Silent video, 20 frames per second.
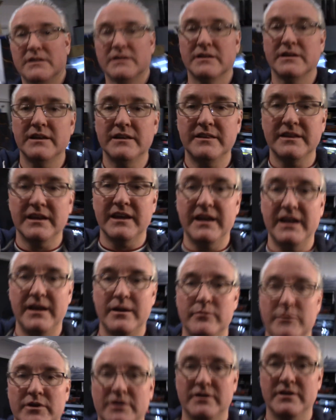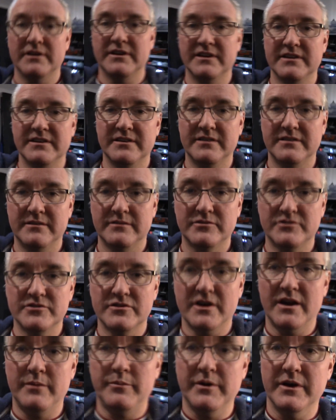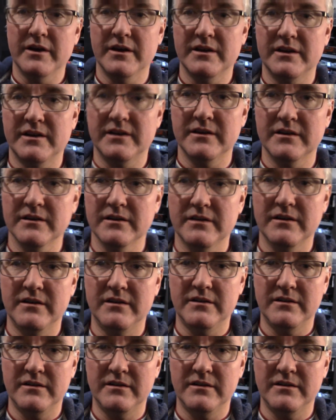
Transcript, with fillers: get the camera on the tripod here,